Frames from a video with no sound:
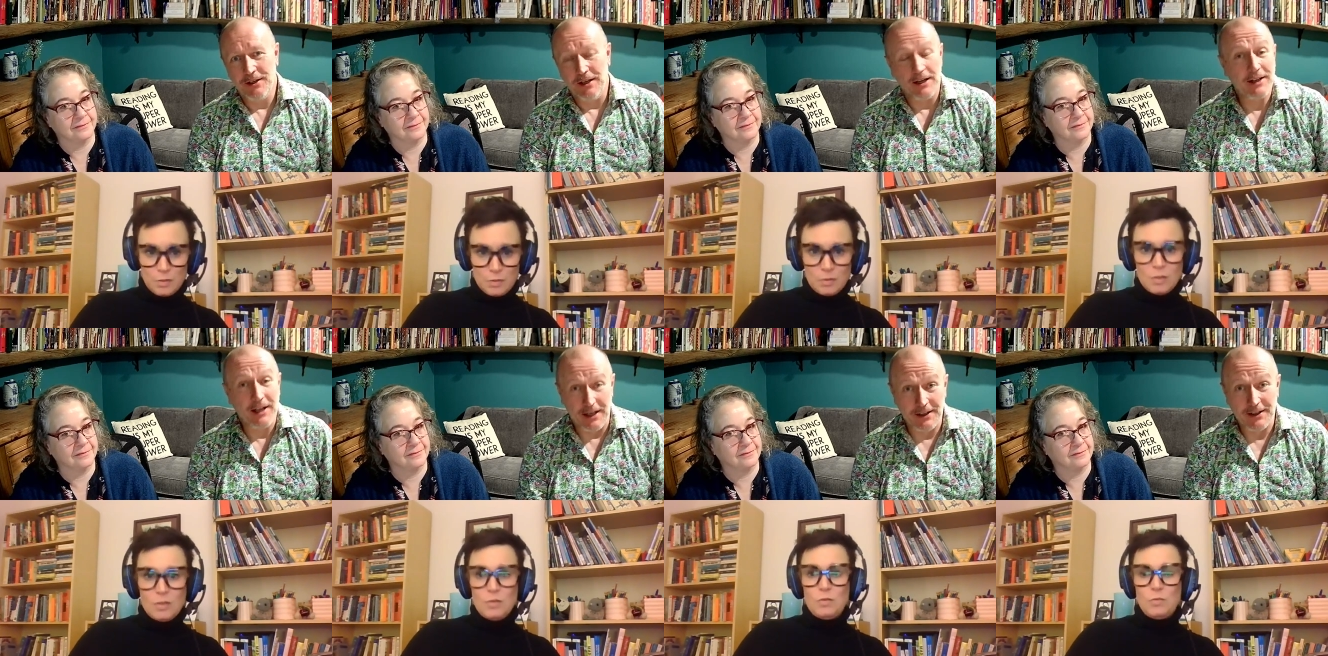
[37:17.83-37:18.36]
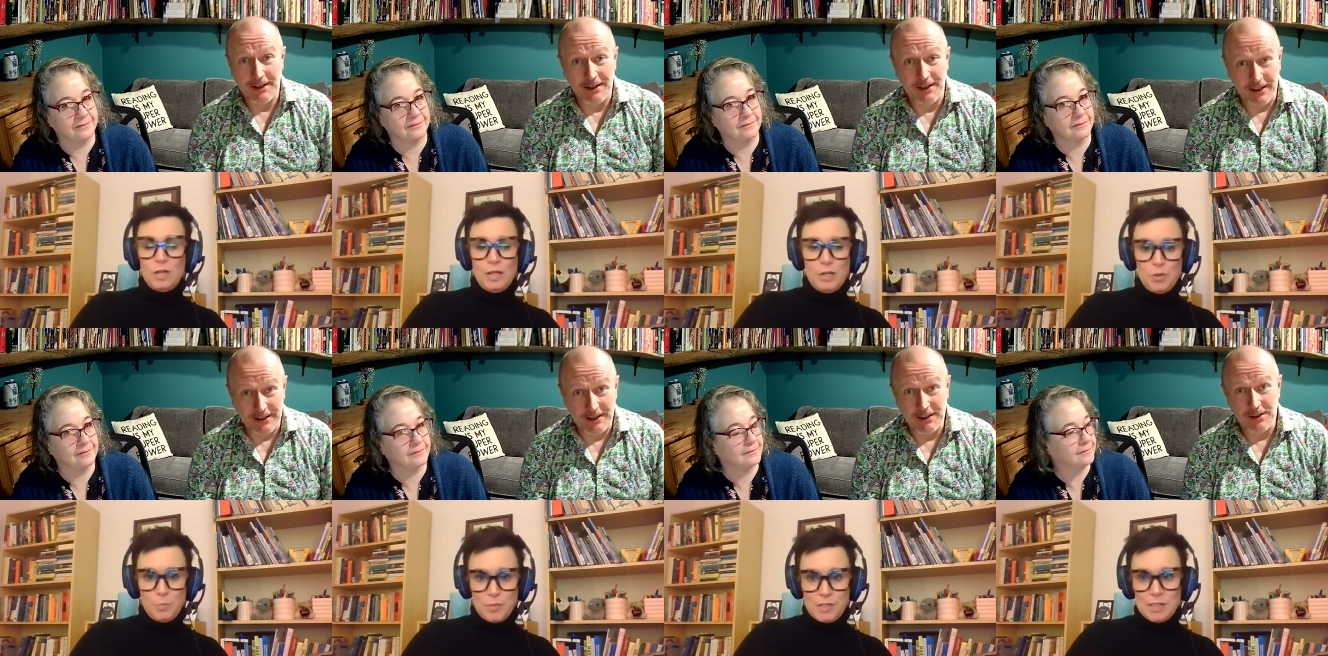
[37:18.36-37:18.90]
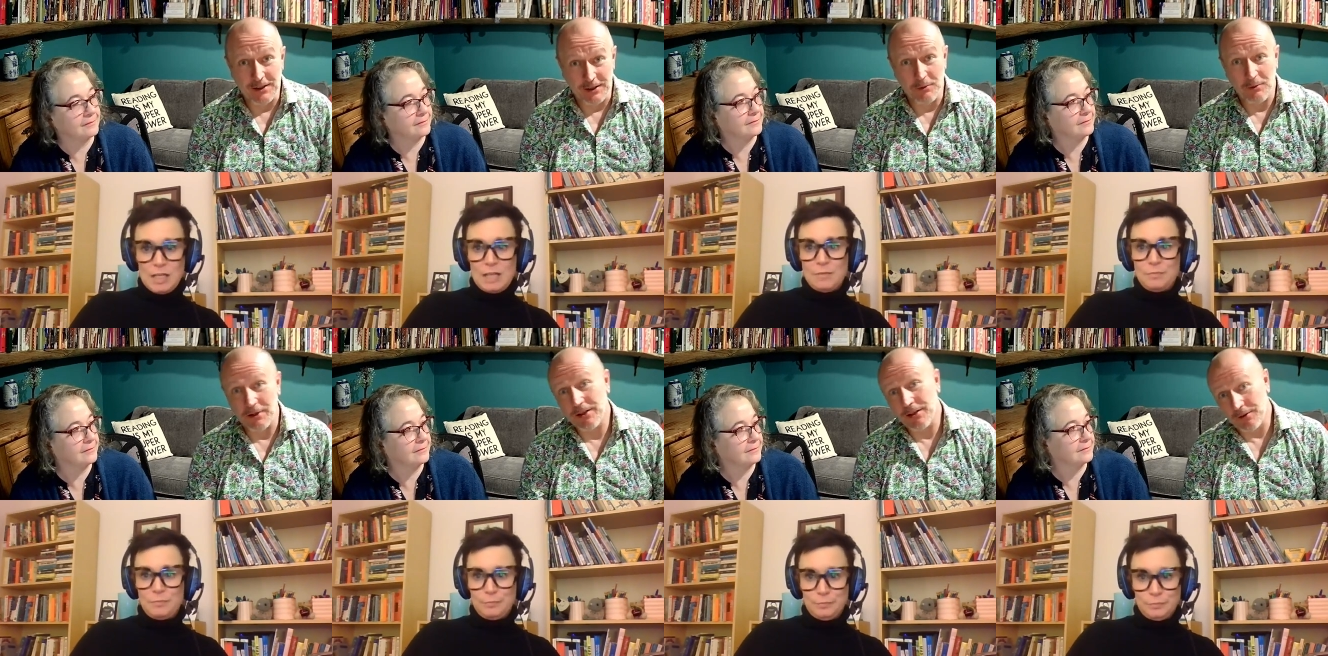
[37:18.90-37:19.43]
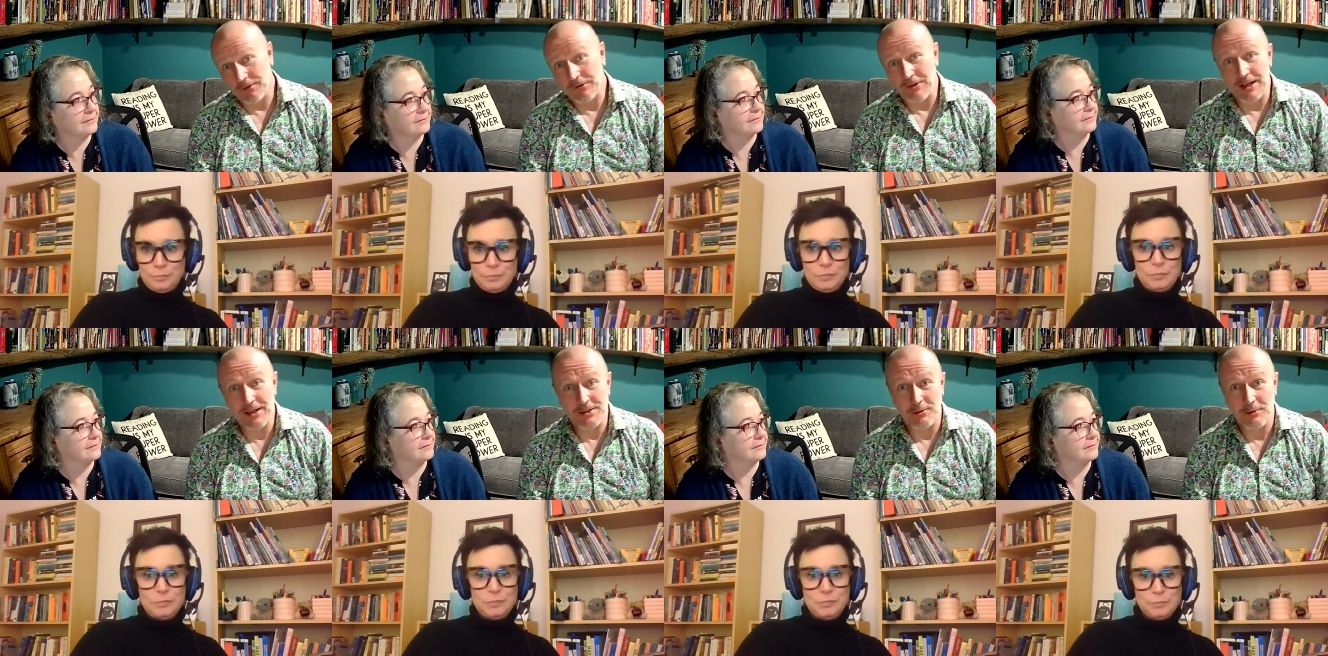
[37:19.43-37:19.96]
Speaker 1: And, and then ideally, when you
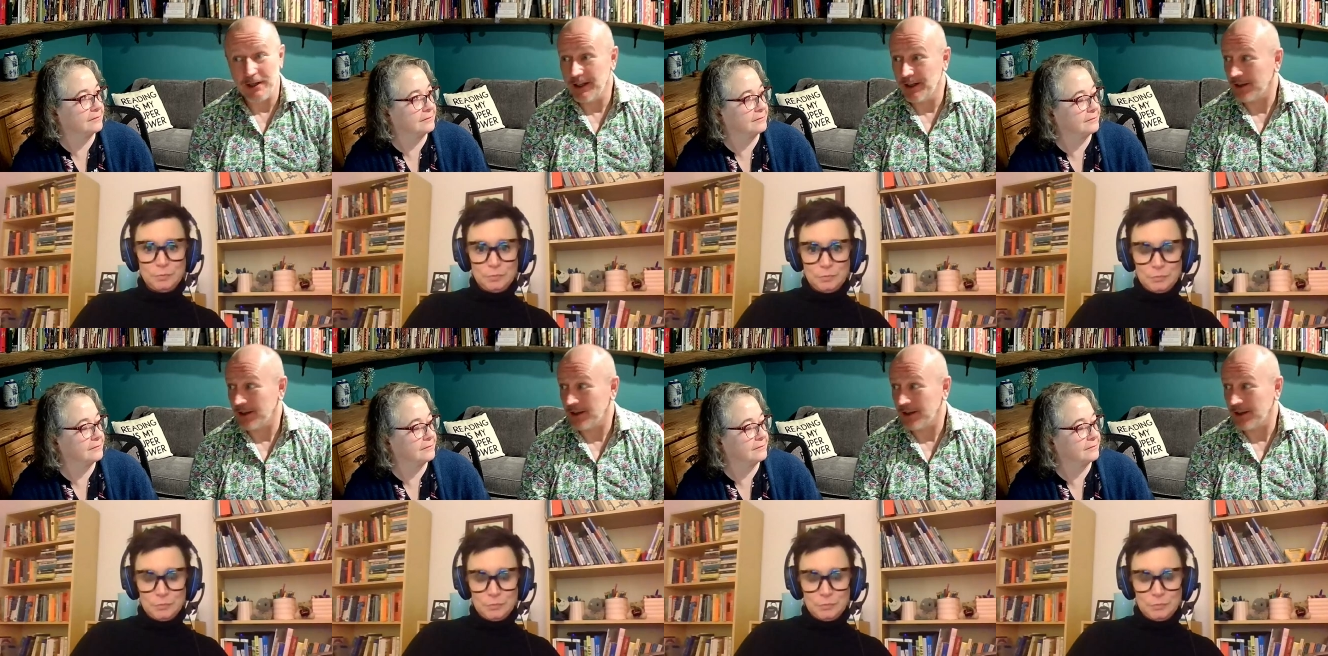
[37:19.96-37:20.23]
graduate,